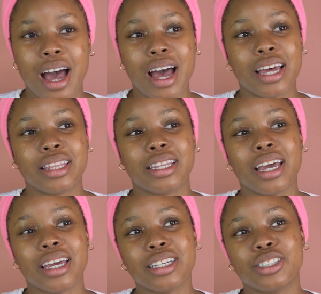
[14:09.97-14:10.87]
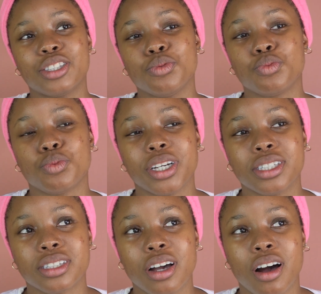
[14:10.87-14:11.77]
And there is the
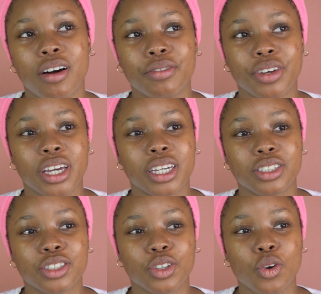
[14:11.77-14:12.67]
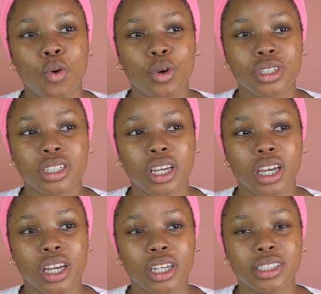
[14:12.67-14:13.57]
risk of it
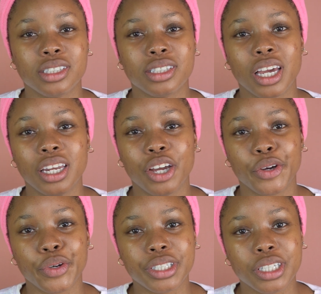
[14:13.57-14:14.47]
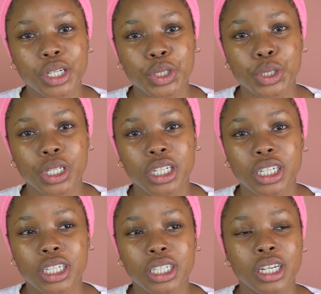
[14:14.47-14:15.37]
causing skin
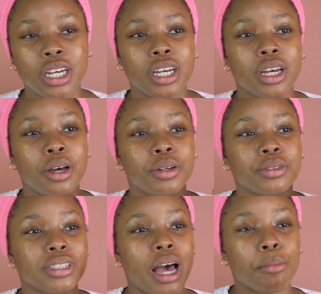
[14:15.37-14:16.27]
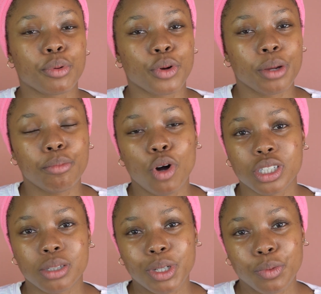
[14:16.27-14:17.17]
irritation, tampering
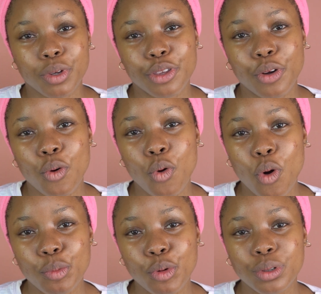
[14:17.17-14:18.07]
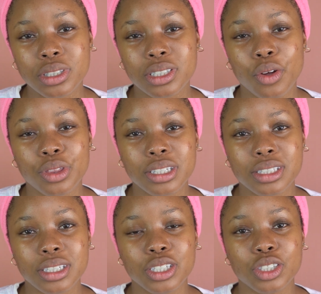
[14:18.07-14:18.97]
possibly with your hormones. Now, these
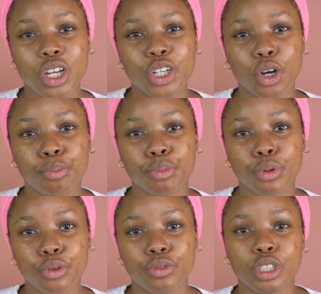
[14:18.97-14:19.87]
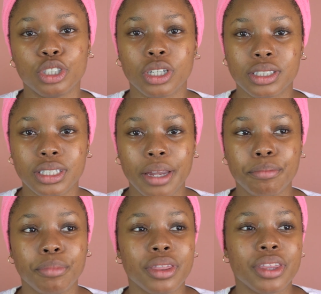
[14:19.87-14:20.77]
things are not proven just
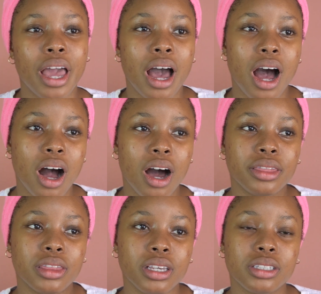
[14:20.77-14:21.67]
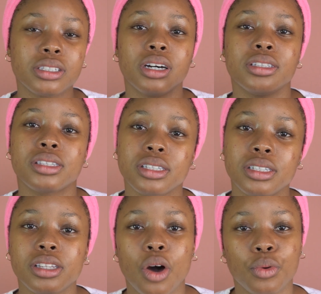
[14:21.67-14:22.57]
yet, but there are these
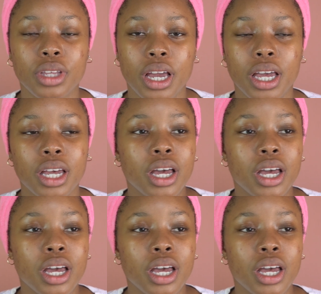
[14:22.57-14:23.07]
concerns out there.